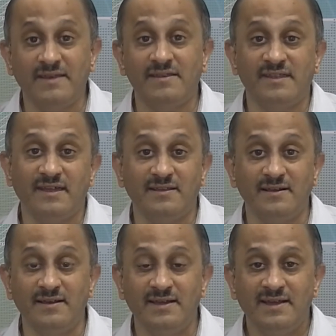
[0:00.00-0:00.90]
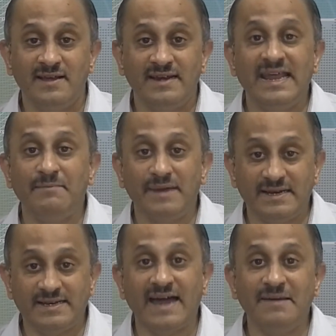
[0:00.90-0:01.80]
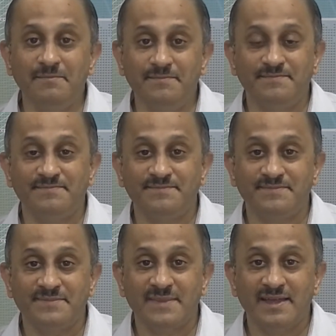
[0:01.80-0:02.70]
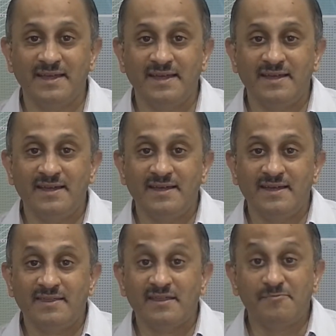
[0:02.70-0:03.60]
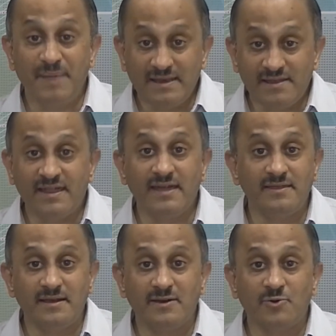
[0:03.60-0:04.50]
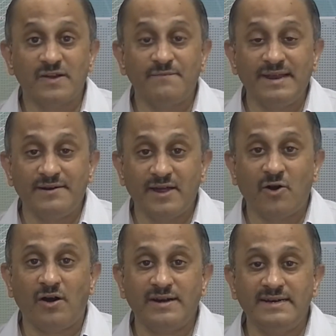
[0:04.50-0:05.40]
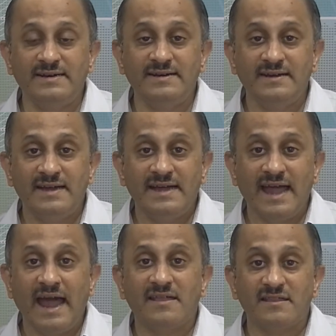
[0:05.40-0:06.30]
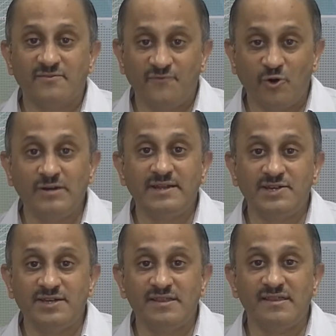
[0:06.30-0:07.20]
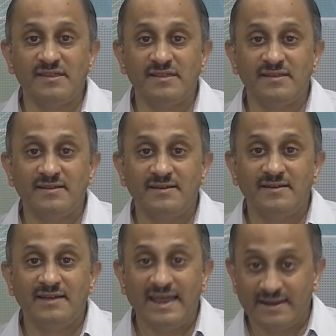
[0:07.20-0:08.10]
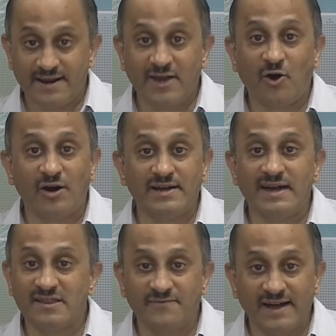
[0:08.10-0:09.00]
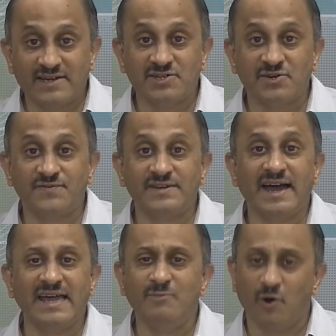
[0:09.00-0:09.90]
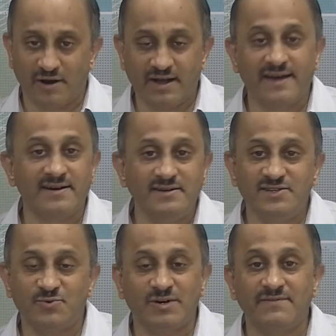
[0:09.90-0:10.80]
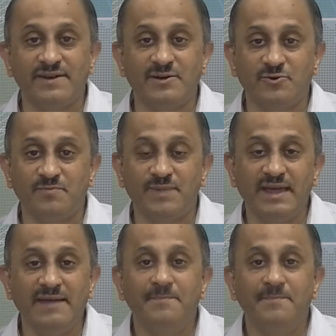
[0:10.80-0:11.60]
signal, namely time. The speech signal could have been recorded as voltages in a recorder as a function of time, or currents, whatever it could be,